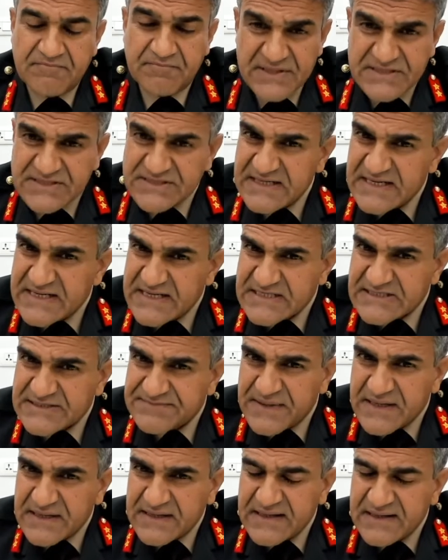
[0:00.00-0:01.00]
Personally
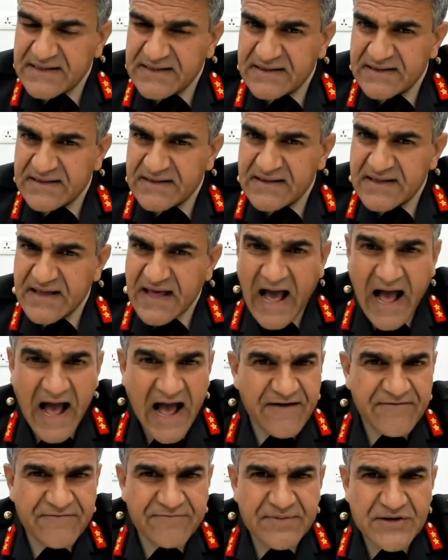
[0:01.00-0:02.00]
speaking, I
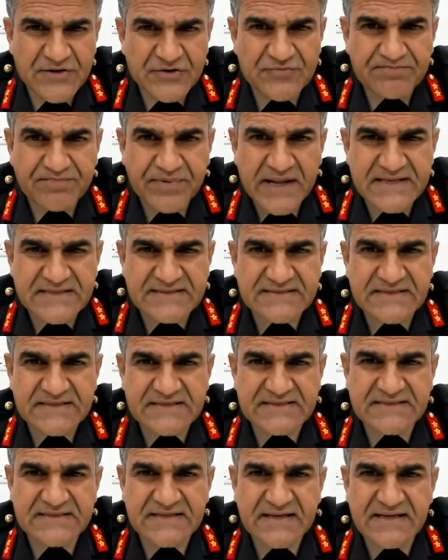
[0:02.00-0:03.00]
have been to
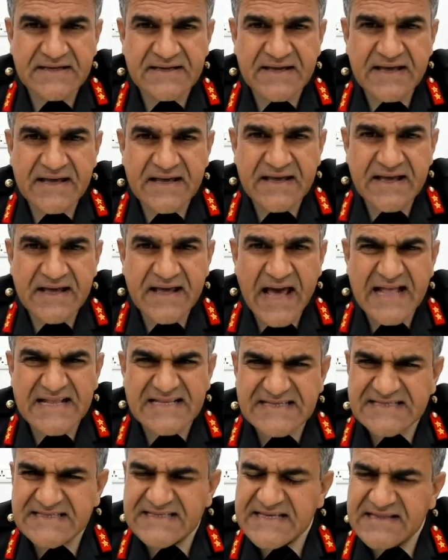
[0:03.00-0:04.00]
places and
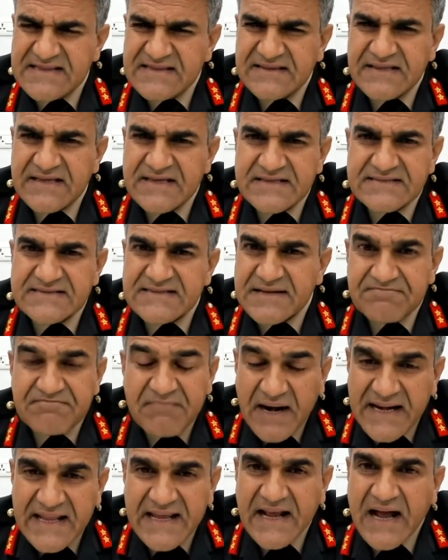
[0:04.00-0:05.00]
seen things that
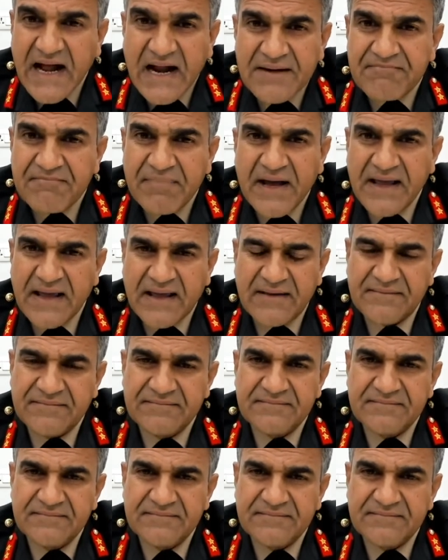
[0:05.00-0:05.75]
money can't buy.